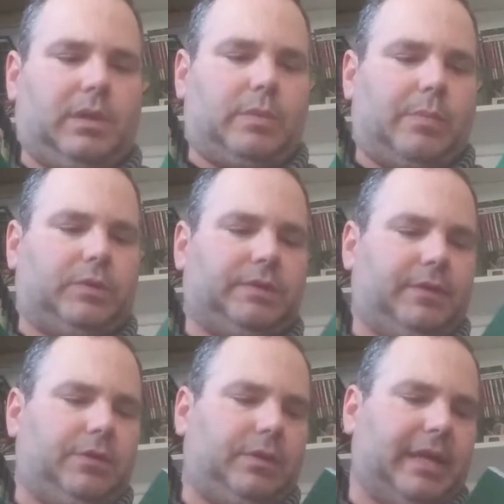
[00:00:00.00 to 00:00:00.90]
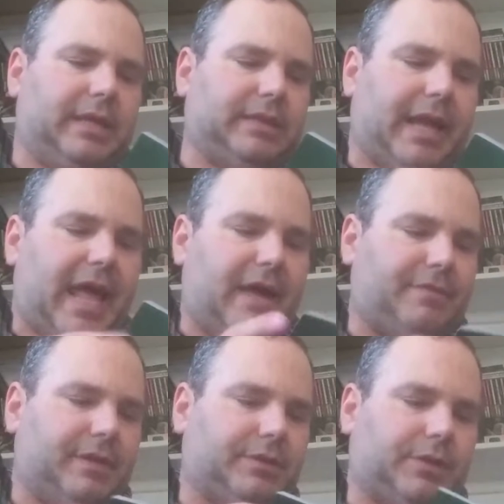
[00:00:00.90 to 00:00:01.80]
But most of you, like I say, have
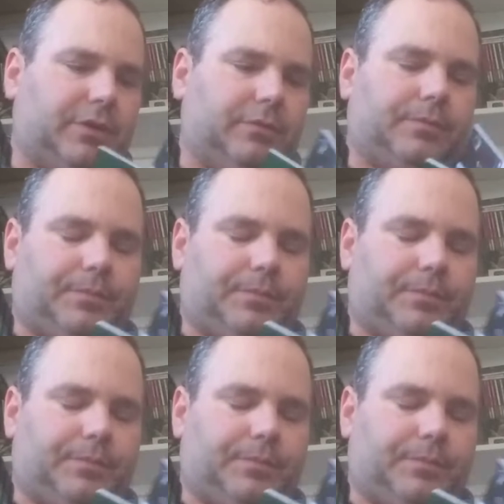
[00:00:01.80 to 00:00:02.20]
this, so.